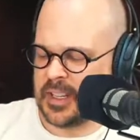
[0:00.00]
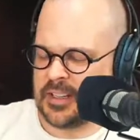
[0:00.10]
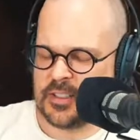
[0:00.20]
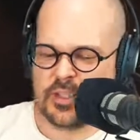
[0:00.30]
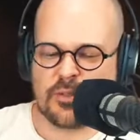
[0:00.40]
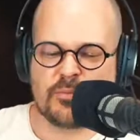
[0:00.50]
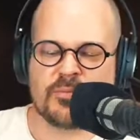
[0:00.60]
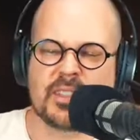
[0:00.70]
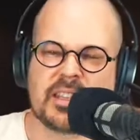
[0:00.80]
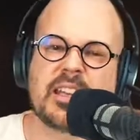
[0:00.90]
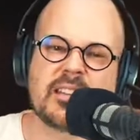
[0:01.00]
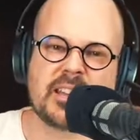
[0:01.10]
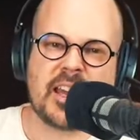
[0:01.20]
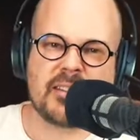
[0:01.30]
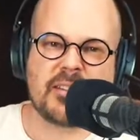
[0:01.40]
So
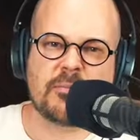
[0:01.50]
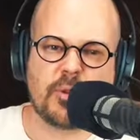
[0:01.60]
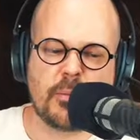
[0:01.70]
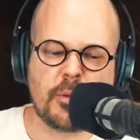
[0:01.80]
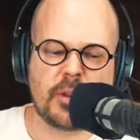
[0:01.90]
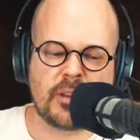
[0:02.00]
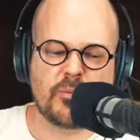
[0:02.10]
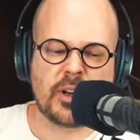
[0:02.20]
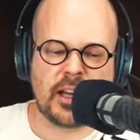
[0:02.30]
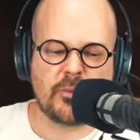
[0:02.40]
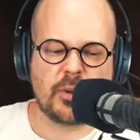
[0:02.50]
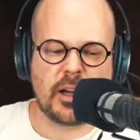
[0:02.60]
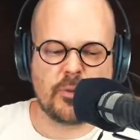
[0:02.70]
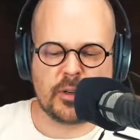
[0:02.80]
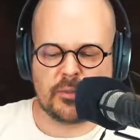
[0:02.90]
that probably what
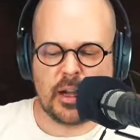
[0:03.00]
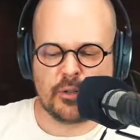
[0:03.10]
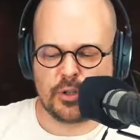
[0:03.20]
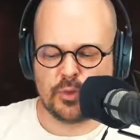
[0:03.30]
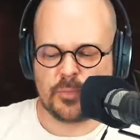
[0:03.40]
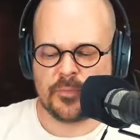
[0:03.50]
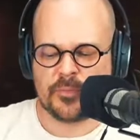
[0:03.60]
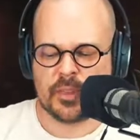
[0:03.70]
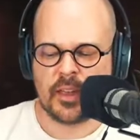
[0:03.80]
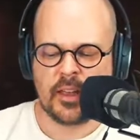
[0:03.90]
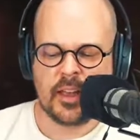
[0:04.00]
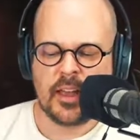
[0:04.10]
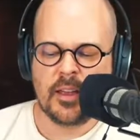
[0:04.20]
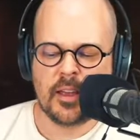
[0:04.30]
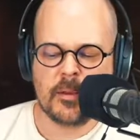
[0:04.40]
I would do.
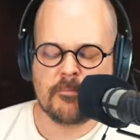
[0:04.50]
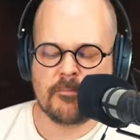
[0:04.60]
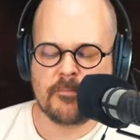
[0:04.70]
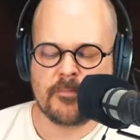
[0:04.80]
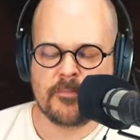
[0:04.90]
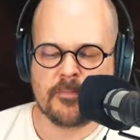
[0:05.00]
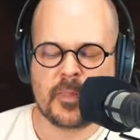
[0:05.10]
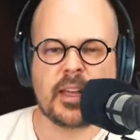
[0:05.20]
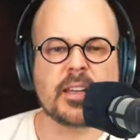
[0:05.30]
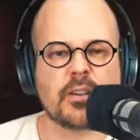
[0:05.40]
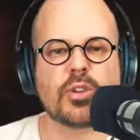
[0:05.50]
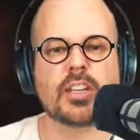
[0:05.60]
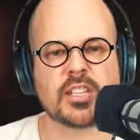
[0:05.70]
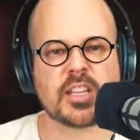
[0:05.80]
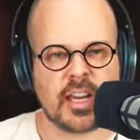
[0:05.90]
And then you can
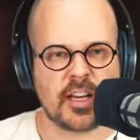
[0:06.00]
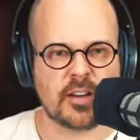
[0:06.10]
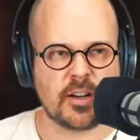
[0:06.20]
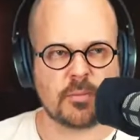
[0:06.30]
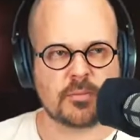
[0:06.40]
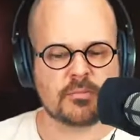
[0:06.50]
scale it up.